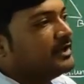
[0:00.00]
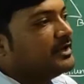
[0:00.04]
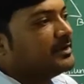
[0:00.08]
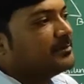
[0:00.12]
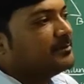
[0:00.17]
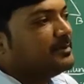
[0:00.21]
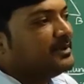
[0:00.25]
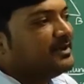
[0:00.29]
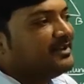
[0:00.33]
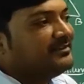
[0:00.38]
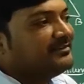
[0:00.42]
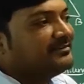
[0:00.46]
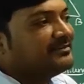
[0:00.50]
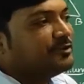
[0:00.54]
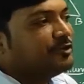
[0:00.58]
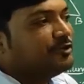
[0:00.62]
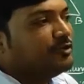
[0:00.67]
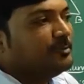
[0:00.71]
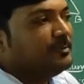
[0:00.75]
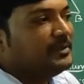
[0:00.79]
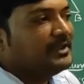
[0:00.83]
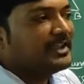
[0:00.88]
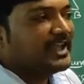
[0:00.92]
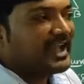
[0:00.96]
It means you
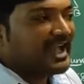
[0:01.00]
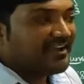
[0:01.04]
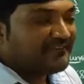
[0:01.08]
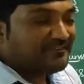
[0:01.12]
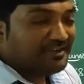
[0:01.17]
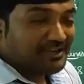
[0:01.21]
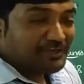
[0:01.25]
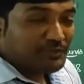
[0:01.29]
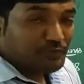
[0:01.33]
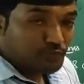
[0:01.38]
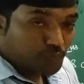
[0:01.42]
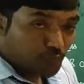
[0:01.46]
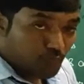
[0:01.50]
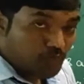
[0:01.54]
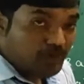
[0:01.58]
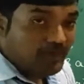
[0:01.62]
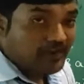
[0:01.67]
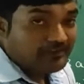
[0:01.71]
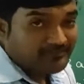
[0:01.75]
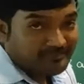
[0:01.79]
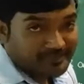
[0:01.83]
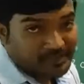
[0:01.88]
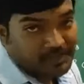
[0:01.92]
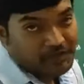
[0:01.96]
will be having 2
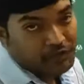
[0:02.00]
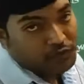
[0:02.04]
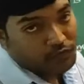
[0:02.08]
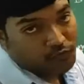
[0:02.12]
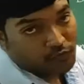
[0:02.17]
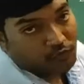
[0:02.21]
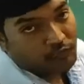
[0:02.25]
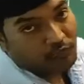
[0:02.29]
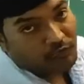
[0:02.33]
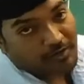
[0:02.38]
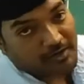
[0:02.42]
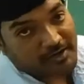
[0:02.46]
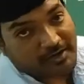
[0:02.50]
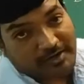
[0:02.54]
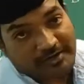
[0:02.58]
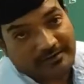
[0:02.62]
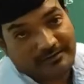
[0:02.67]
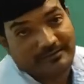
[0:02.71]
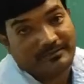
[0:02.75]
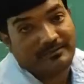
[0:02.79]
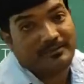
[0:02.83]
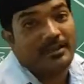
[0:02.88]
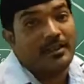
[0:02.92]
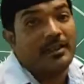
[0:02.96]
consecutive
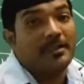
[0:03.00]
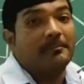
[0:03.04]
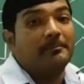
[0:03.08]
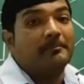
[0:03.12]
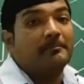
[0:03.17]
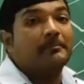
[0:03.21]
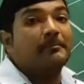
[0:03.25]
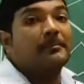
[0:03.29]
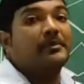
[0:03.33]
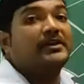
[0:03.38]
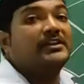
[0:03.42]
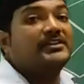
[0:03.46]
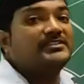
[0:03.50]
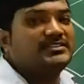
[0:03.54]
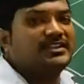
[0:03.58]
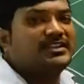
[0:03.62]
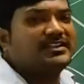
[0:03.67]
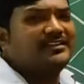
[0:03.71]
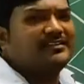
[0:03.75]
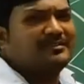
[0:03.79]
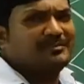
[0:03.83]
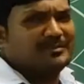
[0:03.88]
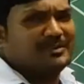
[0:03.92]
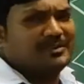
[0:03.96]
pairs.
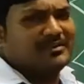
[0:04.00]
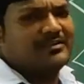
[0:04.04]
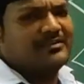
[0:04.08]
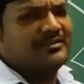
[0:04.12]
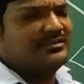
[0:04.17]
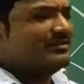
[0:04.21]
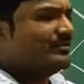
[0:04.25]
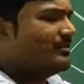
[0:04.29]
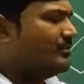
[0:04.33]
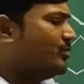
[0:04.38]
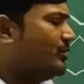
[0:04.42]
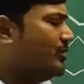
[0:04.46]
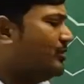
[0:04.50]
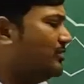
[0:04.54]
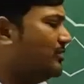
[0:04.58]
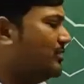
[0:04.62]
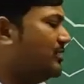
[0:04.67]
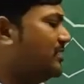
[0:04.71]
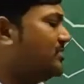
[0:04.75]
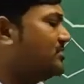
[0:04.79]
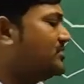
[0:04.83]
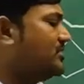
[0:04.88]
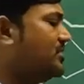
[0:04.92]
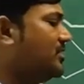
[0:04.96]
Distinct, what is
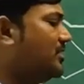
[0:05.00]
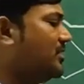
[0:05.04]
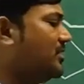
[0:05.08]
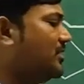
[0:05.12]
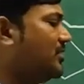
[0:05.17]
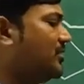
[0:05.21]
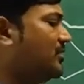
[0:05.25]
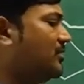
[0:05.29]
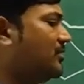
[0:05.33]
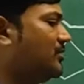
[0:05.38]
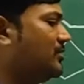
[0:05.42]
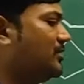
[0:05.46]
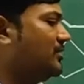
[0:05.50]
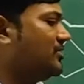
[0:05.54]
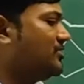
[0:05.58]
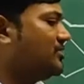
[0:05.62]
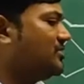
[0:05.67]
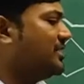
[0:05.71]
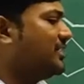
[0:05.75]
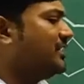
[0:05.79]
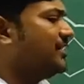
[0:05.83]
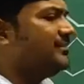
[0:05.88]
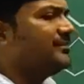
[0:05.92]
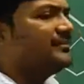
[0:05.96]
it? Distinct
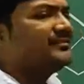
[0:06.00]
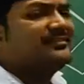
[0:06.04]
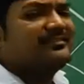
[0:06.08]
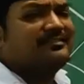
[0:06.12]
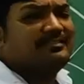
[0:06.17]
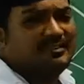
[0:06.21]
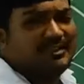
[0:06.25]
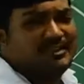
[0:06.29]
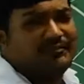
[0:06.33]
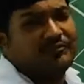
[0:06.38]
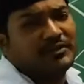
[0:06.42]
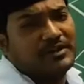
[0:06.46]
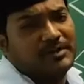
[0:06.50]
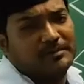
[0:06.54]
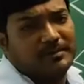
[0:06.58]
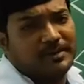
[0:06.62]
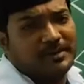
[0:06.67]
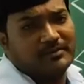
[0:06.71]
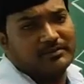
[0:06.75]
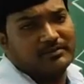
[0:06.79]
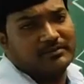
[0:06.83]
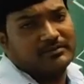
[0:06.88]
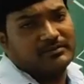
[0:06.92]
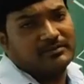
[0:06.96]
in the sense different
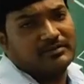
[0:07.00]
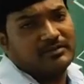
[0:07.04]
pairs.